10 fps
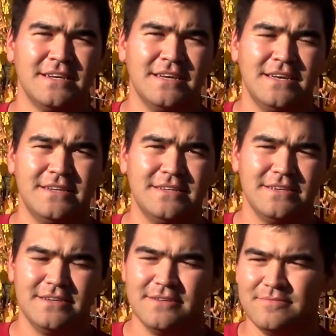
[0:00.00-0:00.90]
And
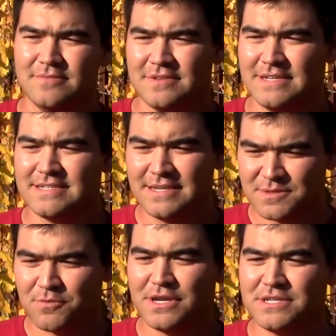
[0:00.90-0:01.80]
he's an
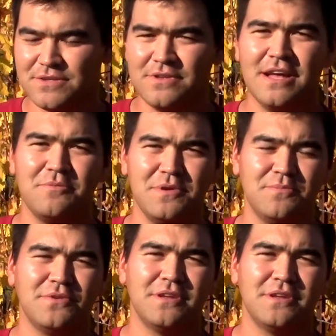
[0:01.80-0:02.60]
inspiration to a lot of people,